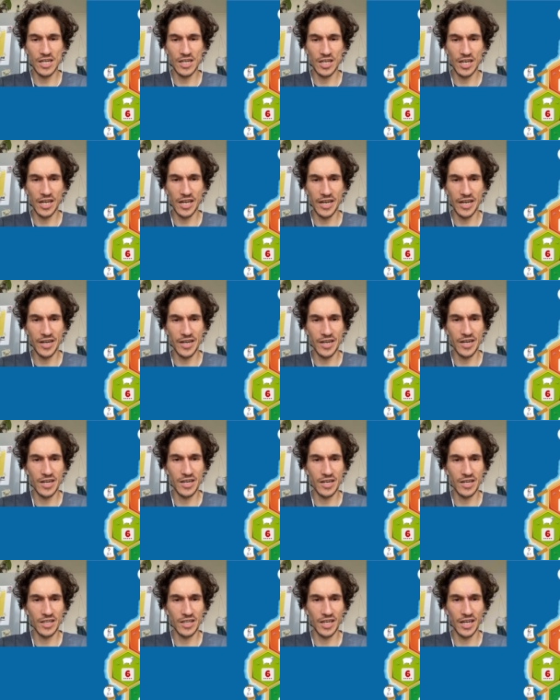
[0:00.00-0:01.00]

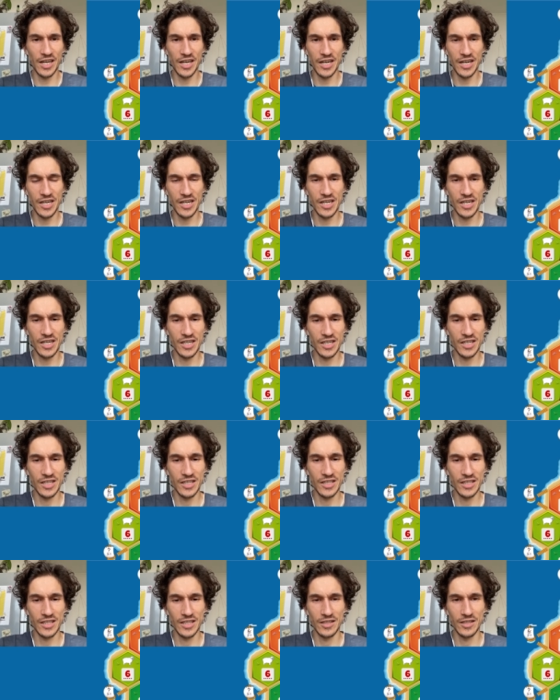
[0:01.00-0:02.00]
here, here,
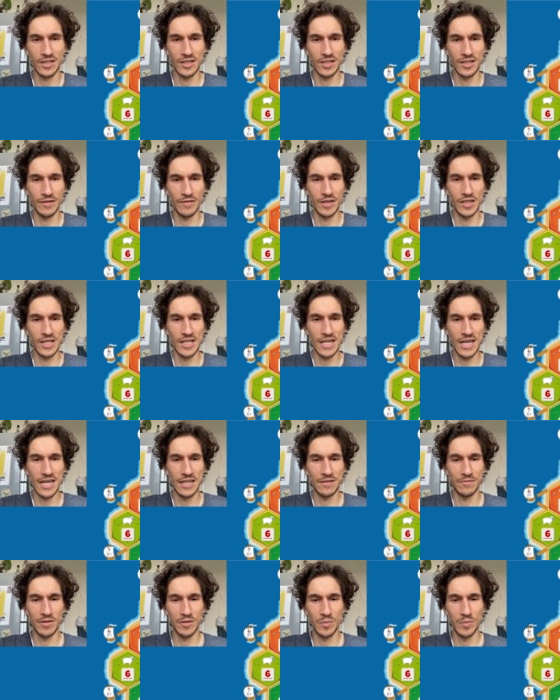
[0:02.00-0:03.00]
every nine
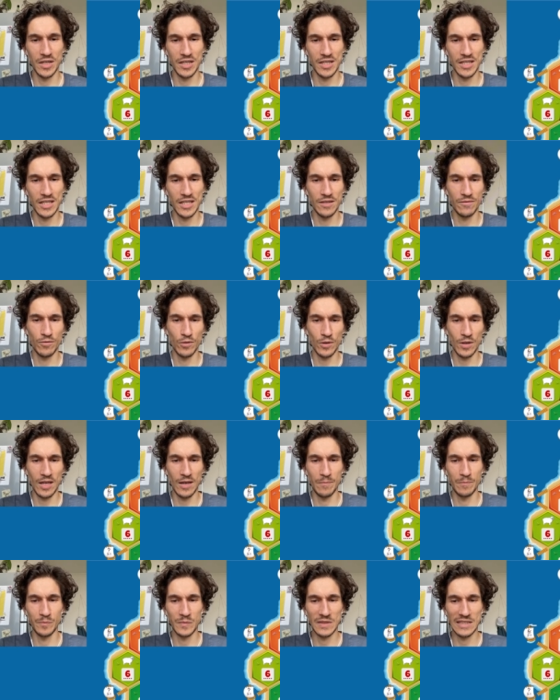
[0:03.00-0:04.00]
will be a city for
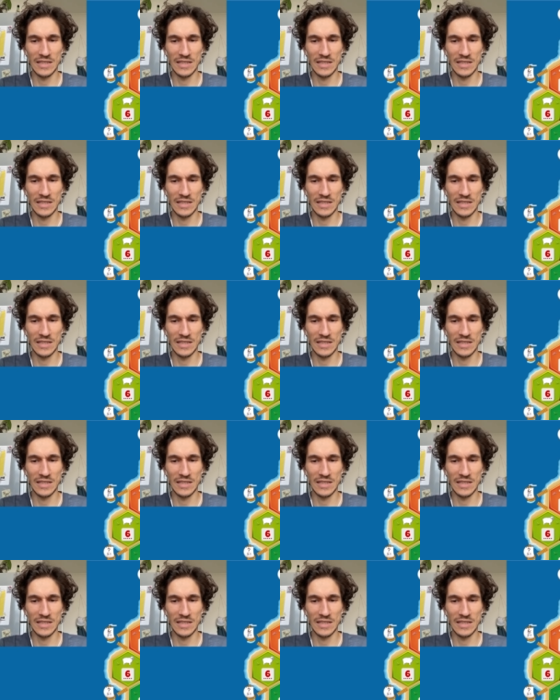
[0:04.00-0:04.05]
him.